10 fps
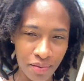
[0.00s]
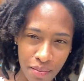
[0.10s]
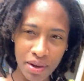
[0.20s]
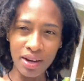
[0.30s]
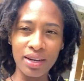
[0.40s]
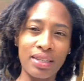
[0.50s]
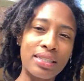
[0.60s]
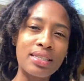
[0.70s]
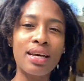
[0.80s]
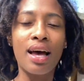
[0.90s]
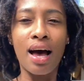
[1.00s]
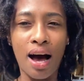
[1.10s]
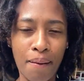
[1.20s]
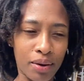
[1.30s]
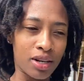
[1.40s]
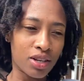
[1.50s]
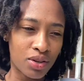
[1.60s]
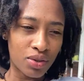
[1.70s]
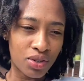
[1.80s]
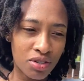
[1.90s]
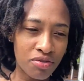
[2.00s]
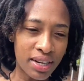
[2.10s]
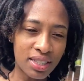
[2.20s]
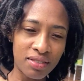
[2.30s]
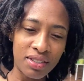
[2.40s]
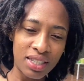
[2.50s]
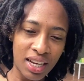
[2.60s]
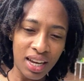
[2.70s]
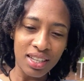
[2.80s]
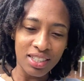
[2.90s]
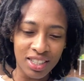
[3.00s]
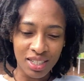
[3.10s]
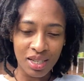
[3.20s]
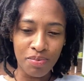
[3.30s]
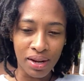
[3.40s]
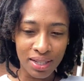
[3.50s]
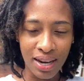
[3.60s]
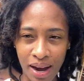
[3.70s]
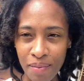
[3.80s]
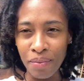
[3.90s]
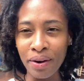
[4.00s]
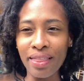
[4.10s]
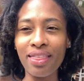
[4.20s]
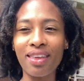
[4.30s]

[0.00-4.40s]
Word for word: because I'm gonna use the rest of the day to just spend time with